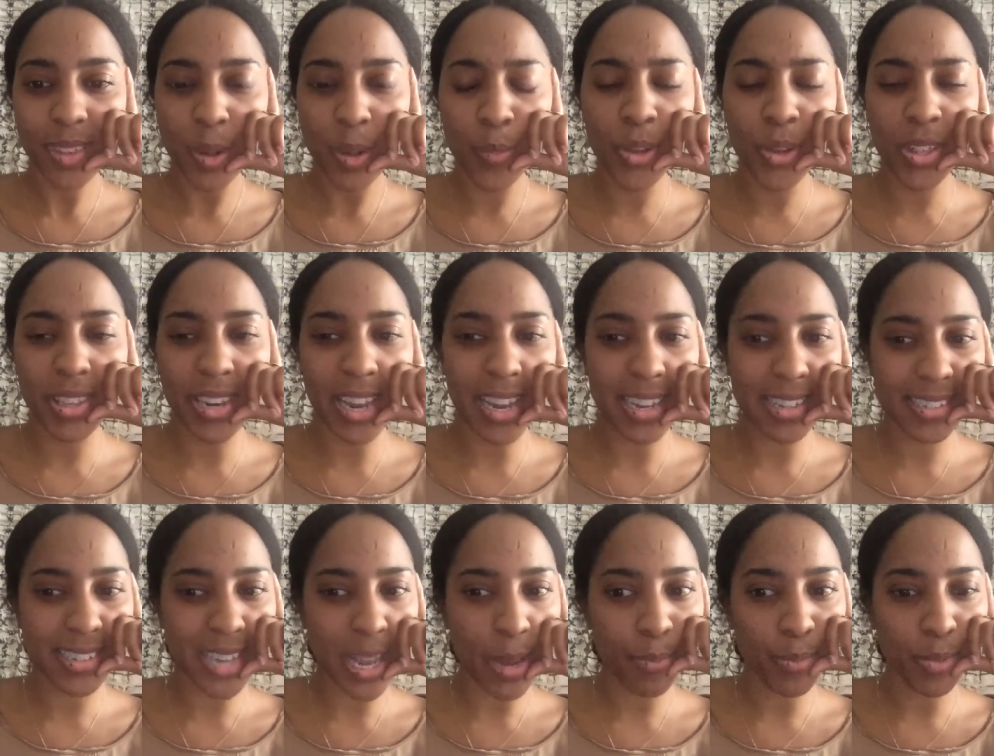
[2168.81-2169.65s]
what the
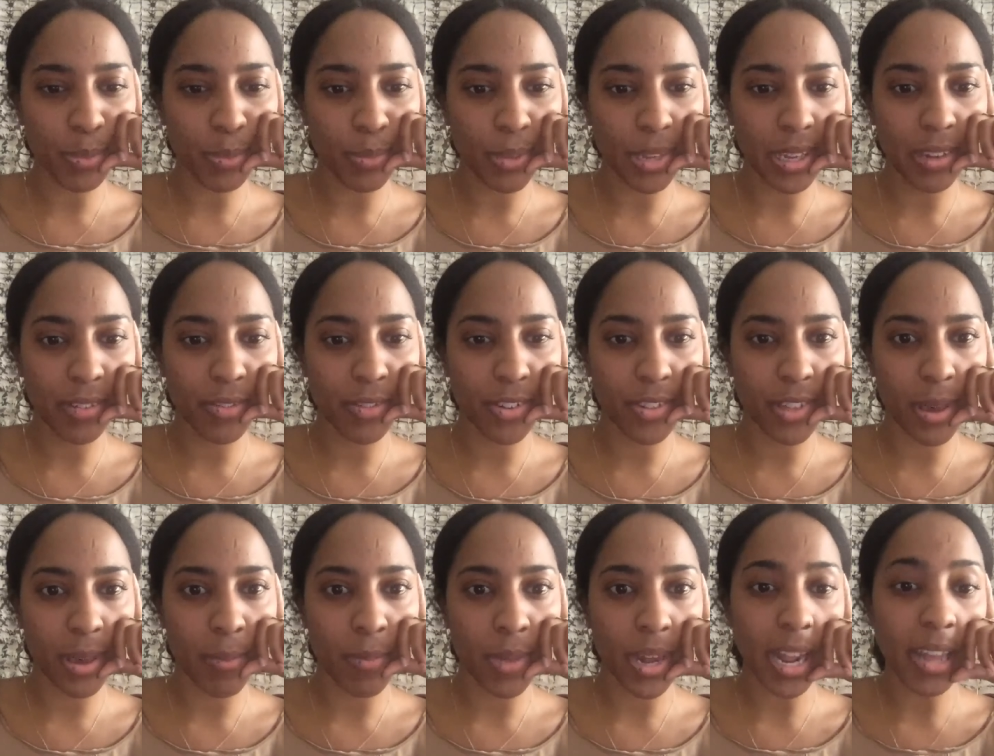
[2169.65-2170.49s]
next step would be for
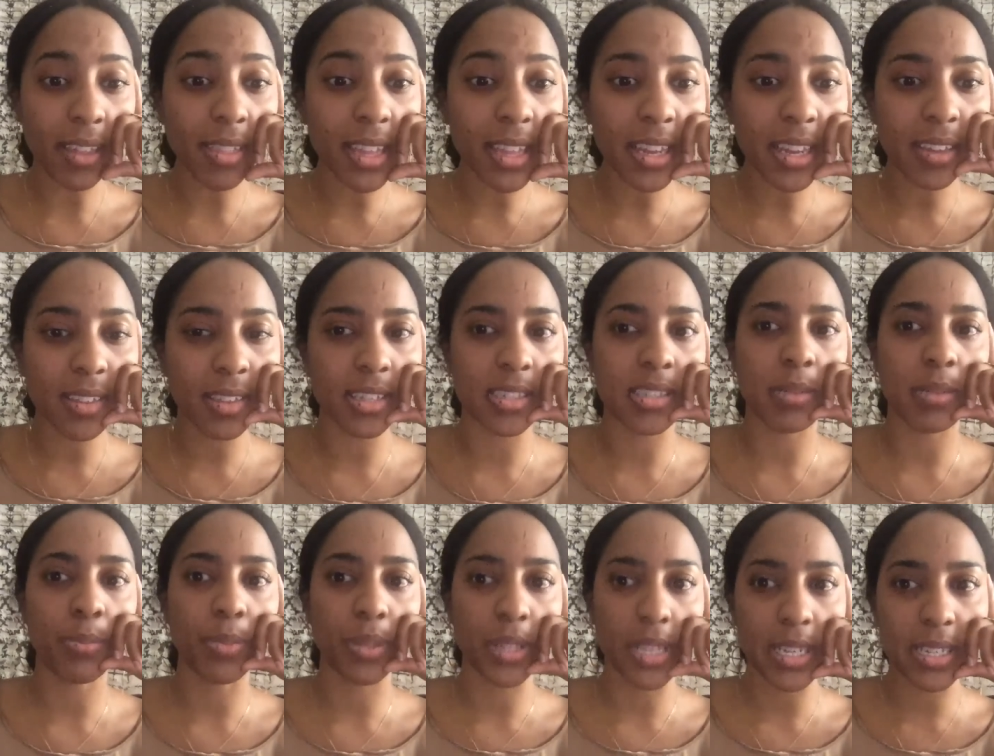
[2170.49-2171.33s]
them, but I think the
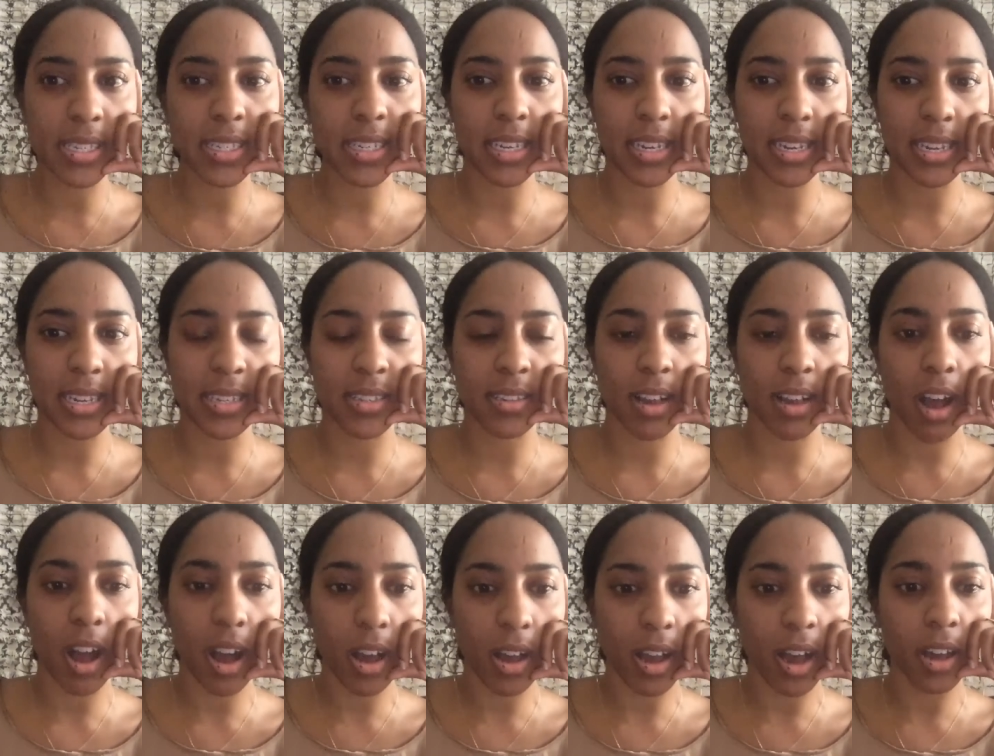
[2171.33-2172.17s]
simplicity is
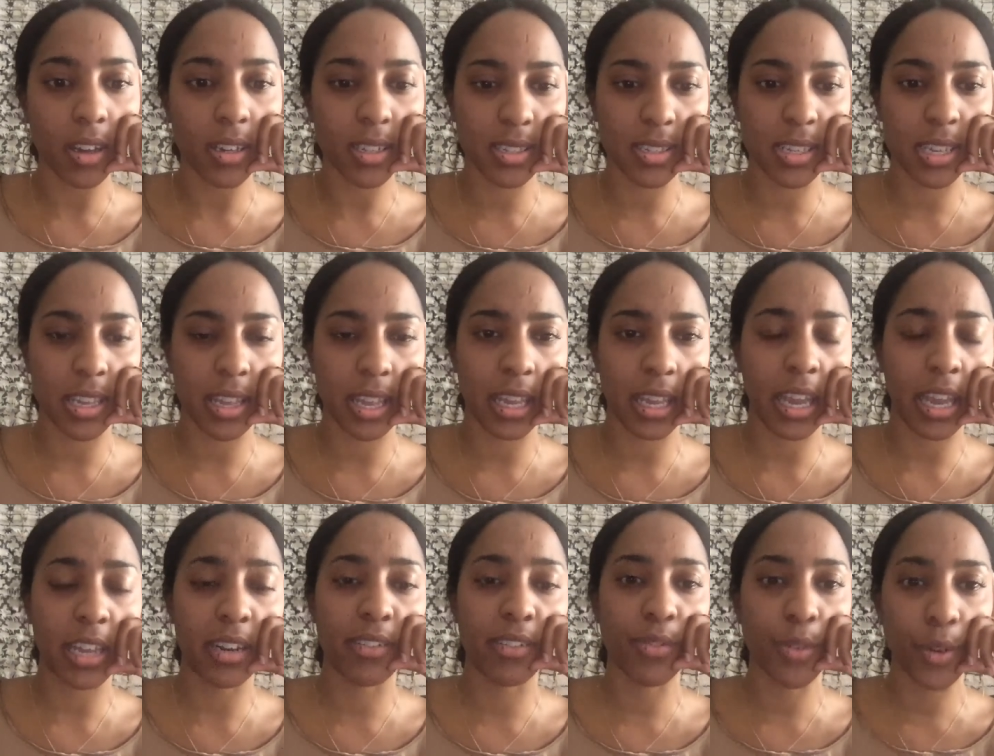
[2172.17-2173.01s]
uh, honestly like
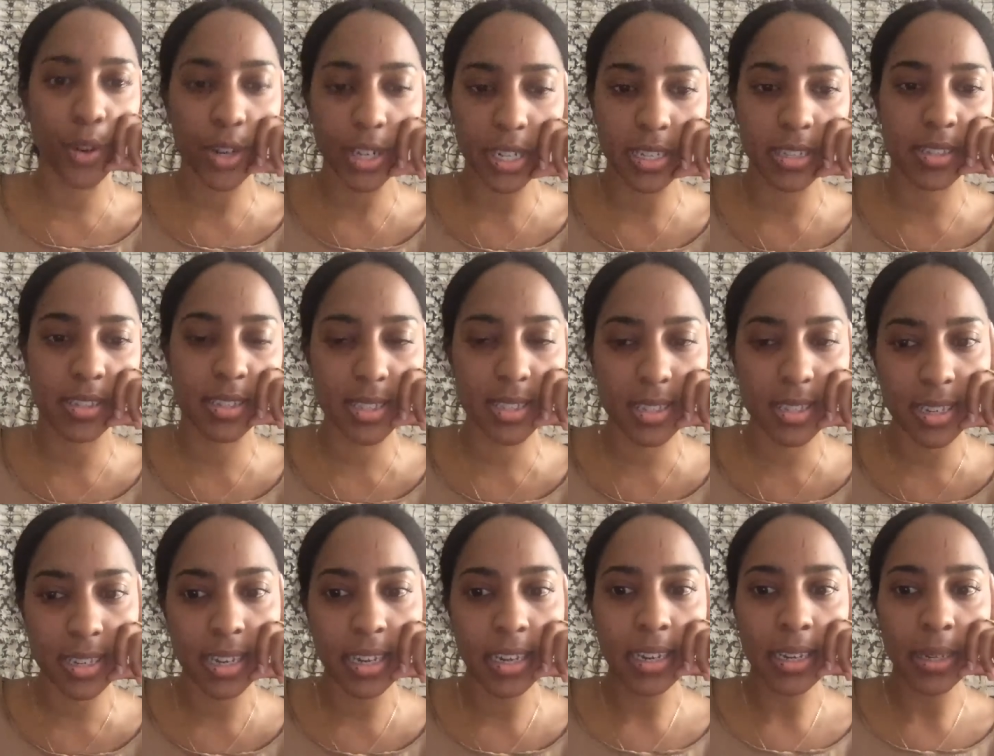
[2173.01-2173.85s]
an affordance
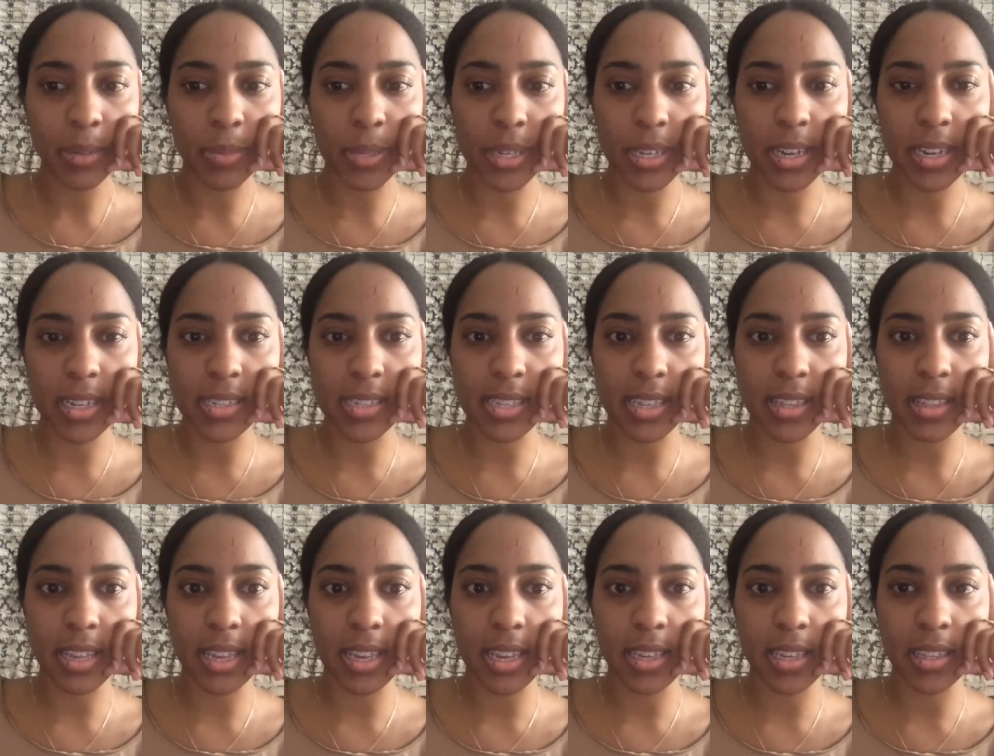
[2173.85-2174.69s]
because I
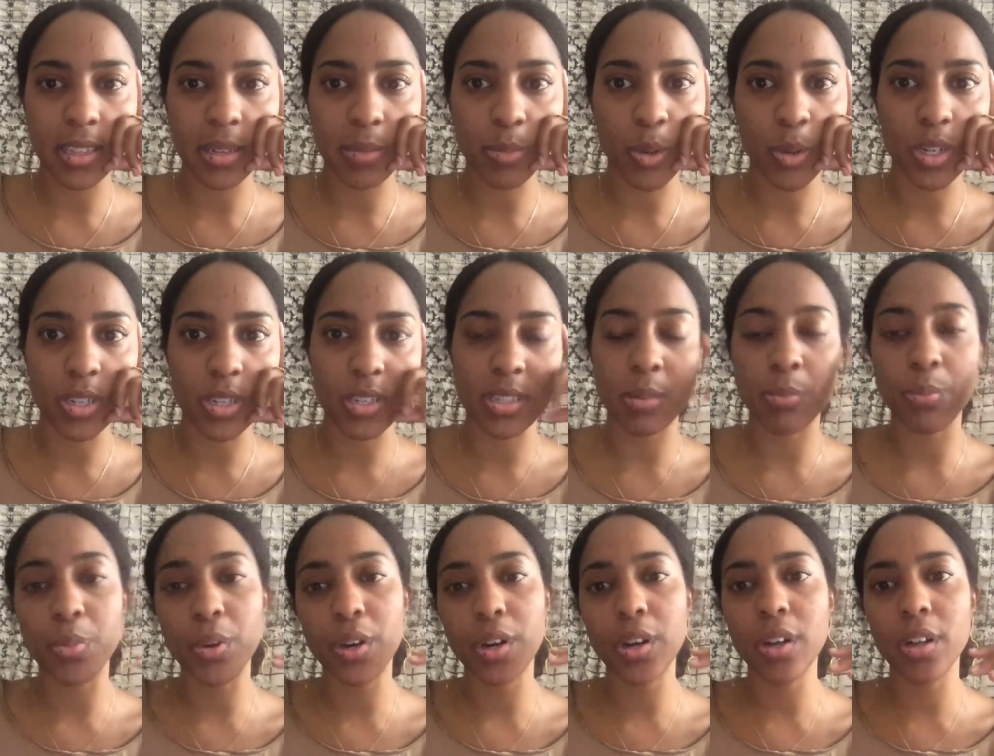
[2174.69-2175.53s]
think the more
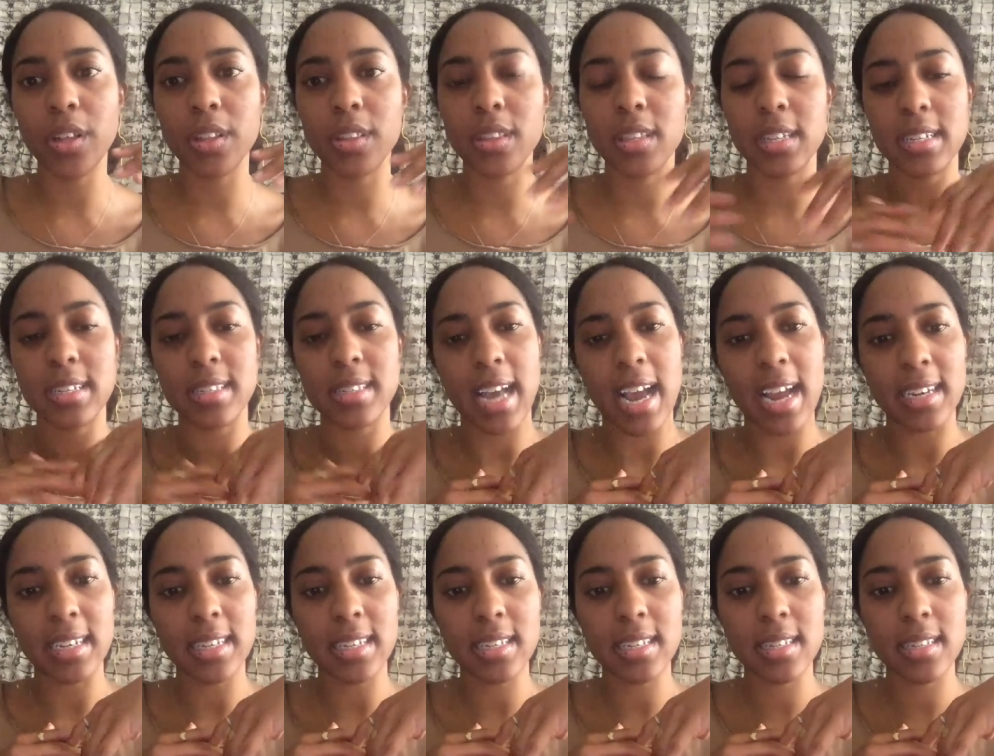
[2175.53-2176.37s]
simple the
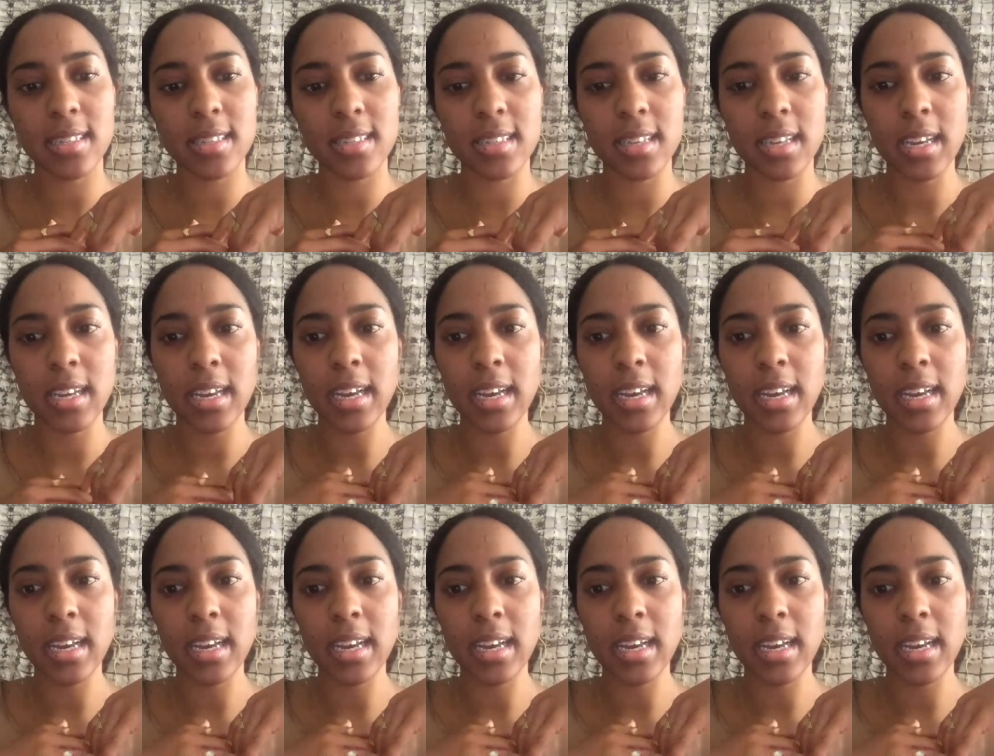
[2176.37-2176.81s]
design is,